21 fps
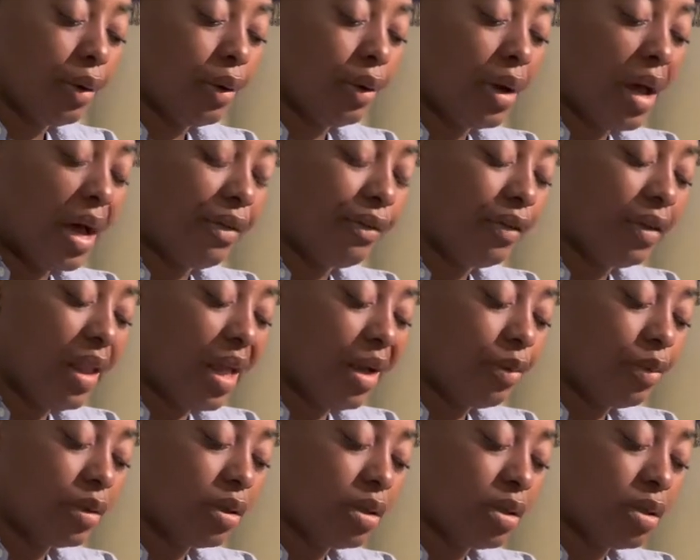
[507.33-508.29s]
I feel like
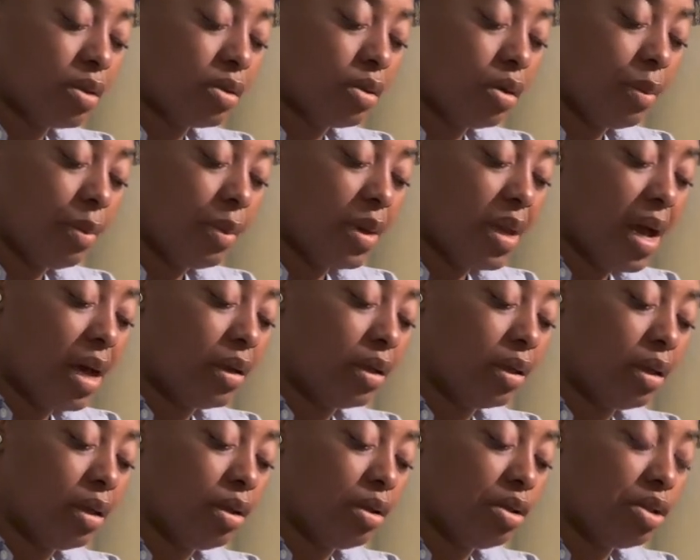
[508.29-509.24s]
with this scorpionic
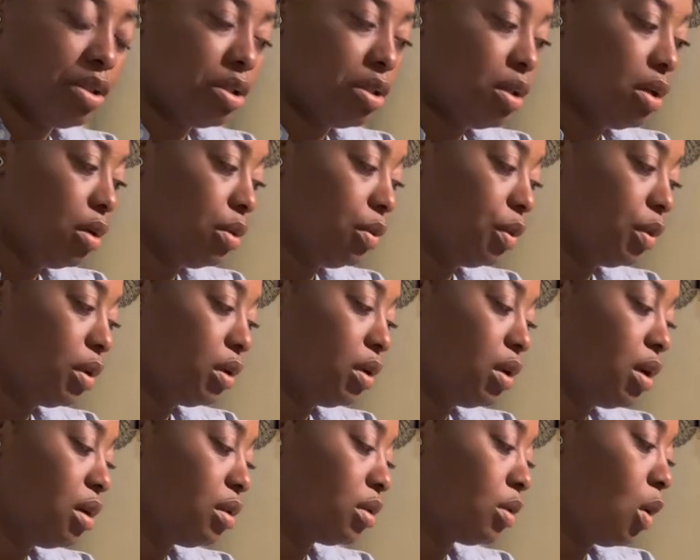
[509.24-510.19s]
energy here with the
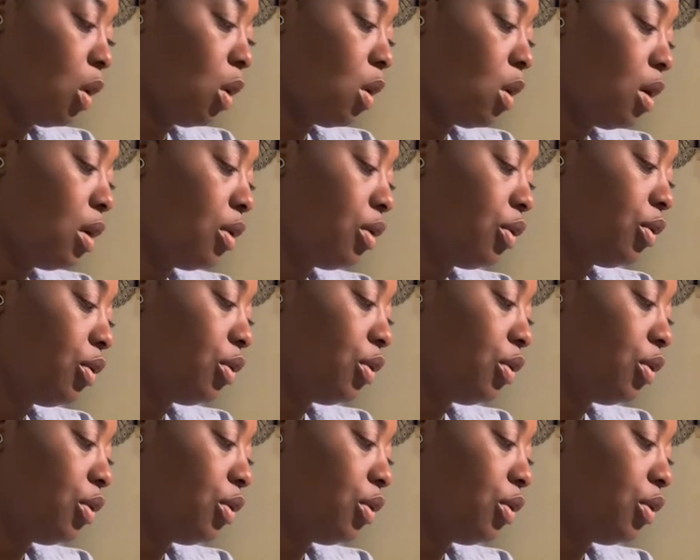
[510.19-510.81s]
death card,